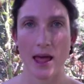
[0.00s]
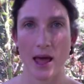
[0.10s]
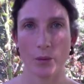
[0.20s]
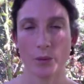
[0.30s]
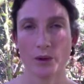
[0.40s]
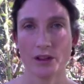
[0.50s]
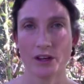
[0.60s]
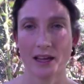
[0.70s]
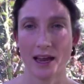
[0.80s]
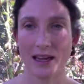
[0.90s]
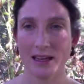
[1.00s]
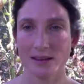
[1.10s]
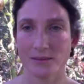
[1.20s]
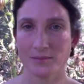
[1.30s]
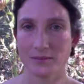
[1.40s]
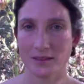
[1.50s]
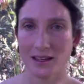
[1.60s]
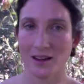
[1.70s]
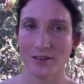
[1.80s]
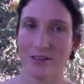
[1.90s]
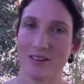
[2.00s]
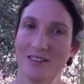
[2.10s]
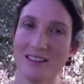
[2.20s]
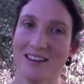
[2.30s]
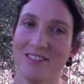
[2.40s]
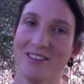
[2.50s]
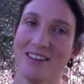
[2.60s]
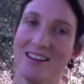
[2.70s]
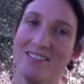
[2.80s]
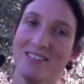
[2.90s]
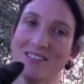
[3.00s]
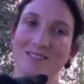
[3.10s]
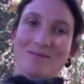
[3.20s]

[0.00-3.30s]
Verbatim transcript: And when we look at it, careful, careful, careful.